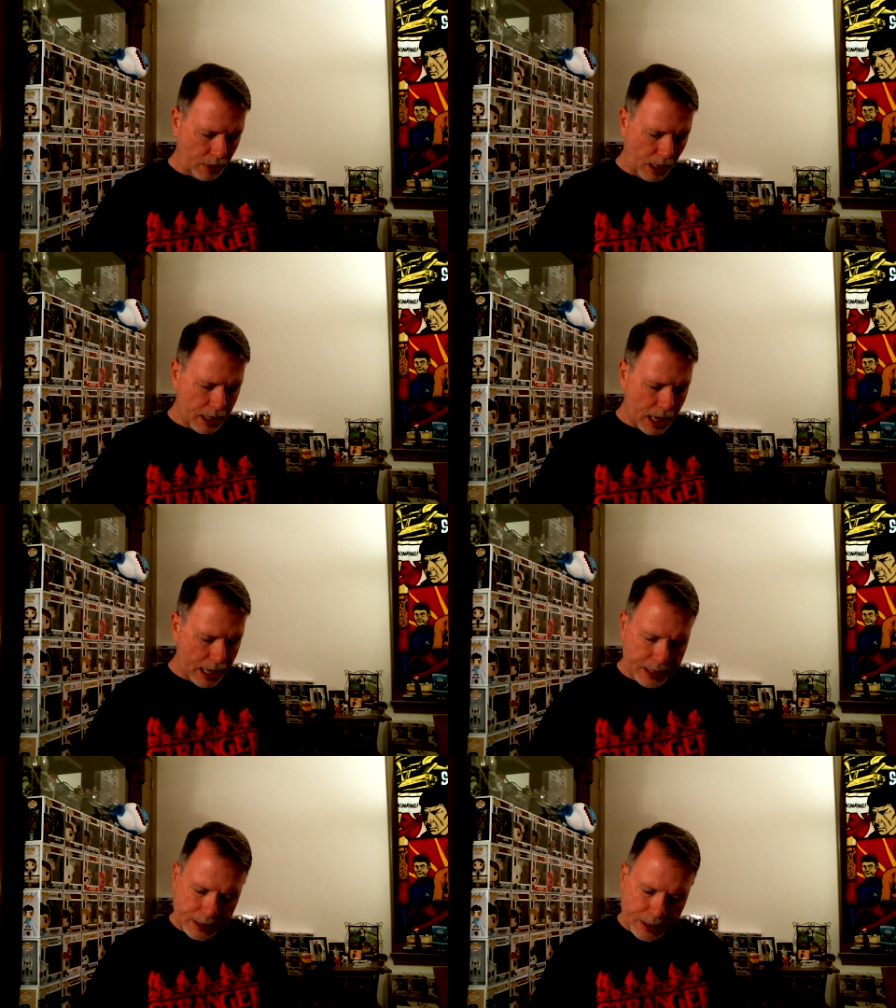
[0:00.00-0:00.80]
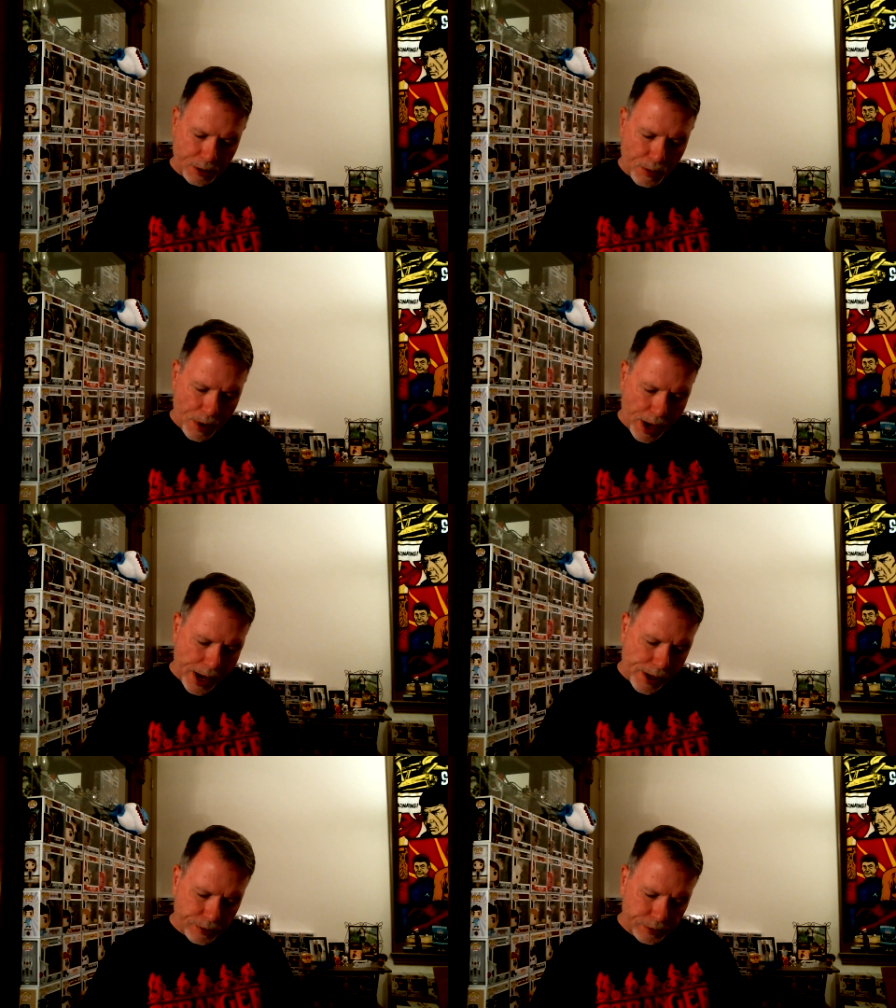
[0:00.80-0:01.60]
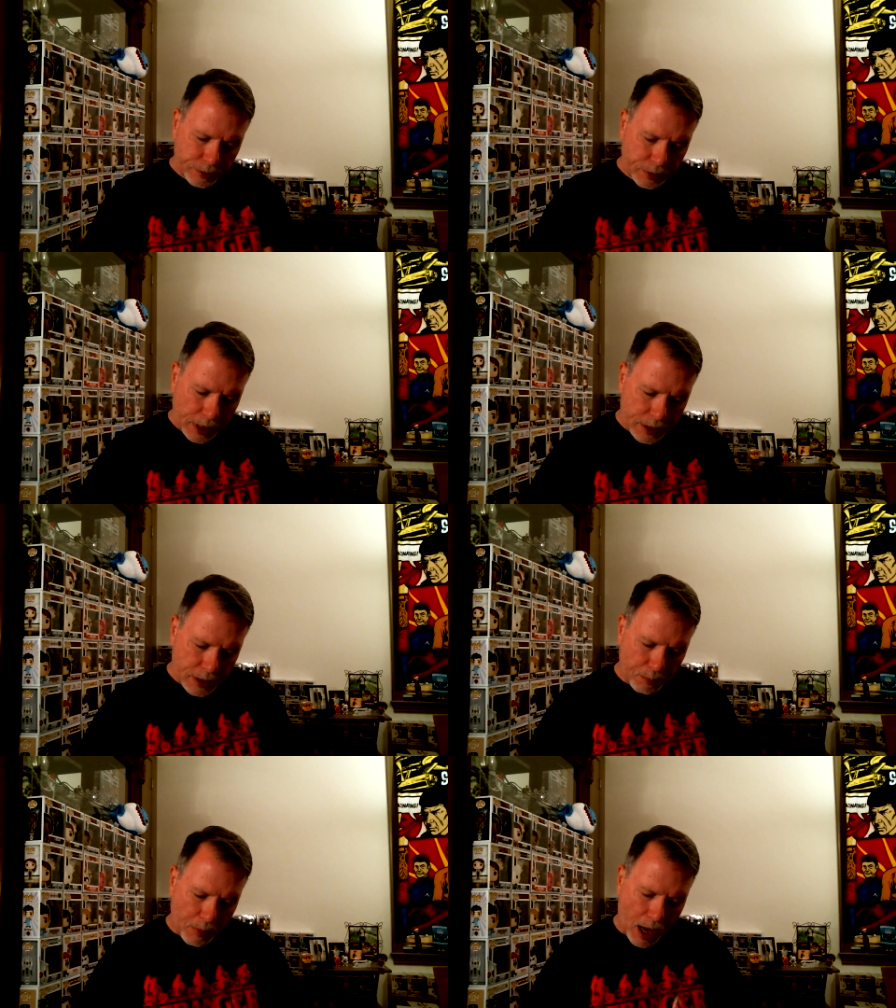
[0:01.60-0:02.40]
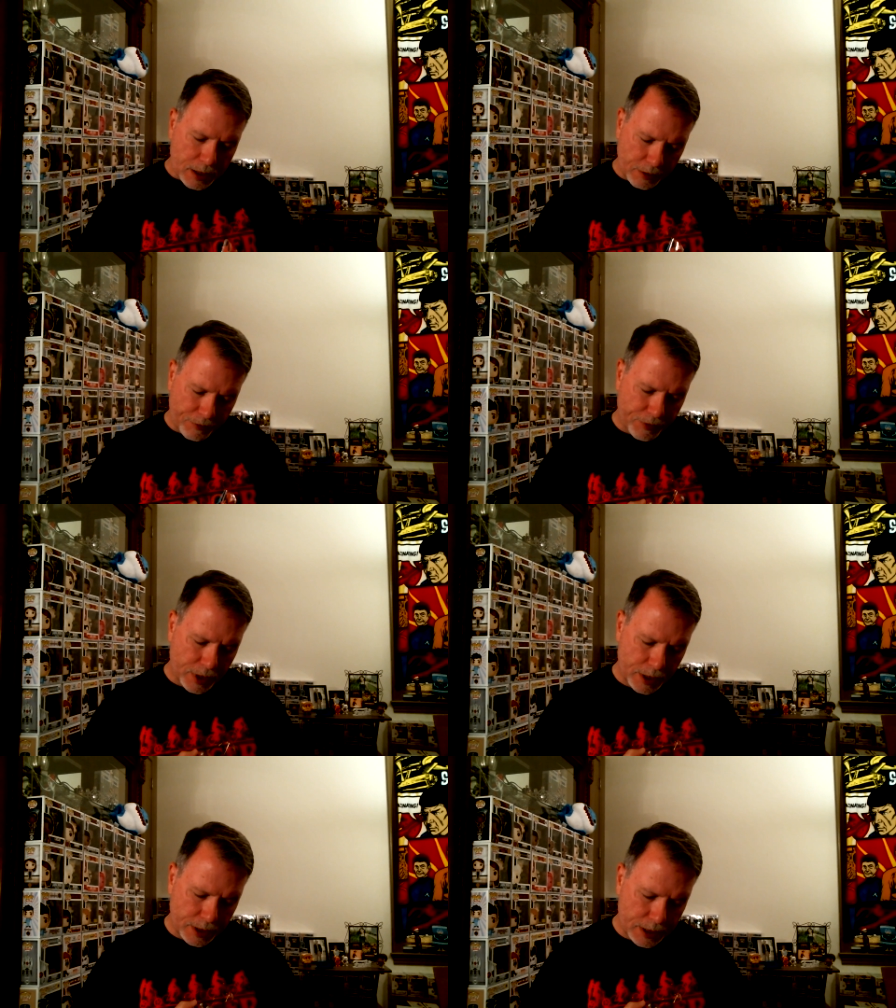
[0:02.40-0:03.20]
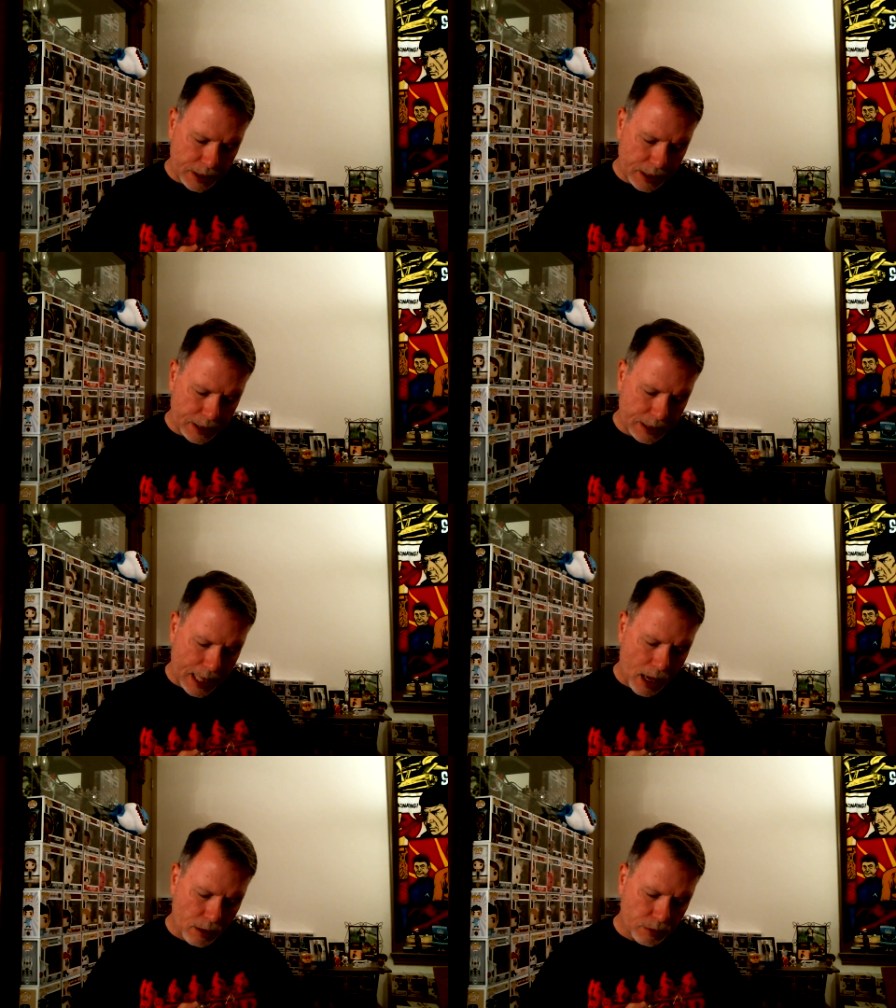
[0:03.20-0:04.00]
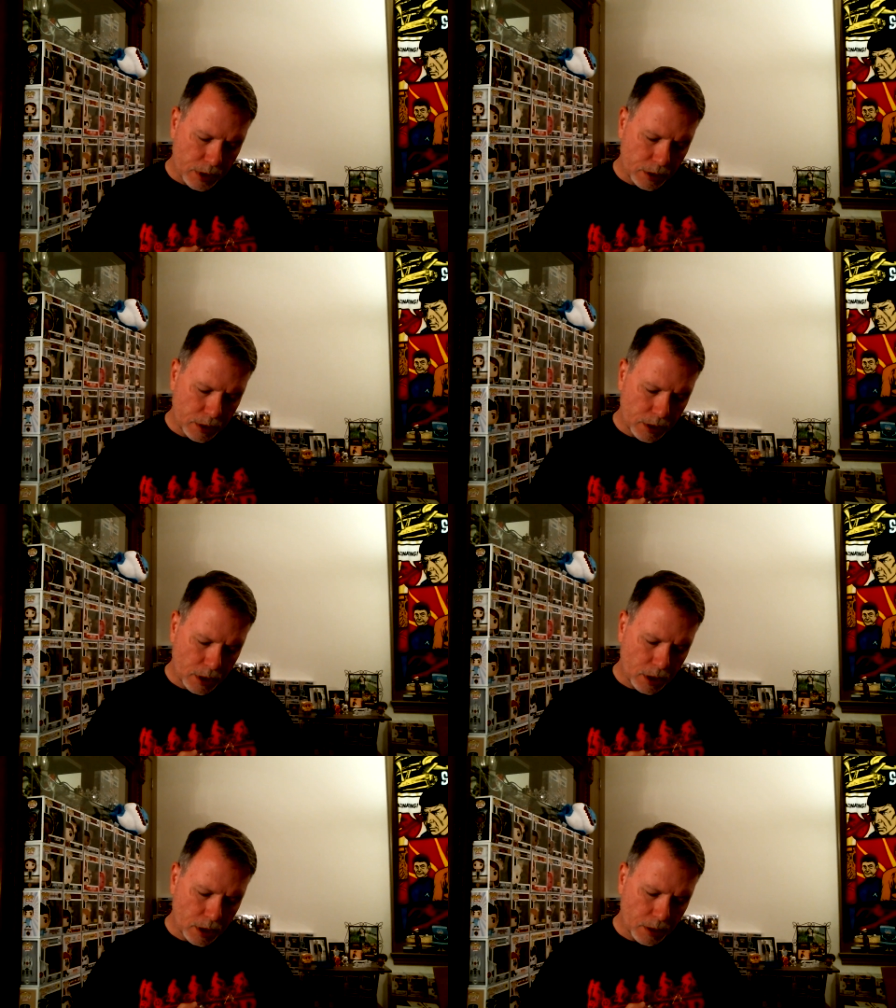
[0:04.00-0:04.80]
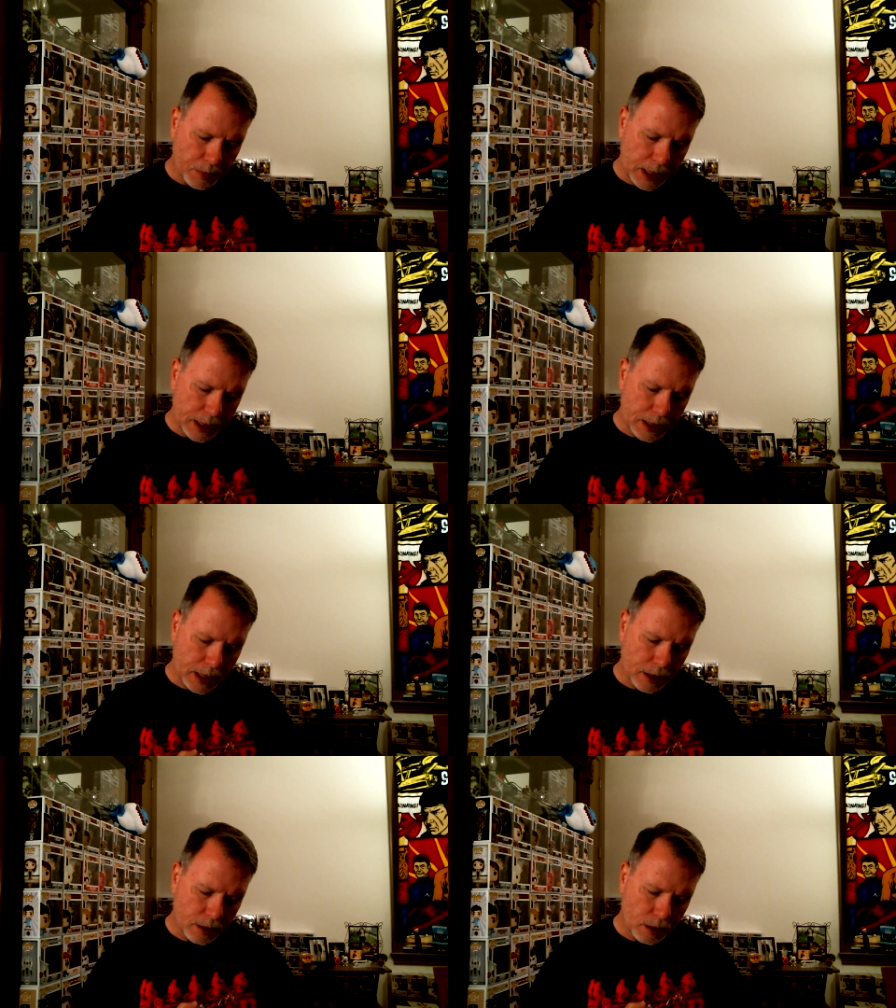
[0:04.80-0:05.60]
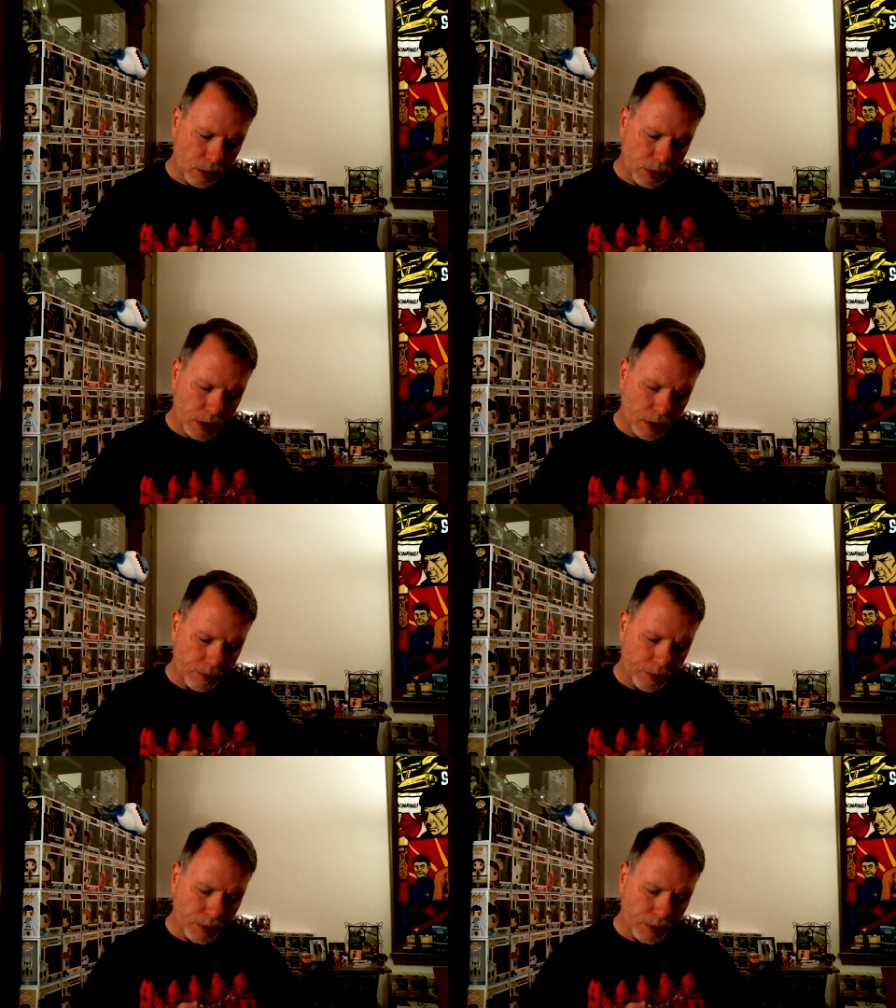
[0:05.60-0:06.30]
Got his crown. That's the box of fun. 6,000 uh, piece exclusive.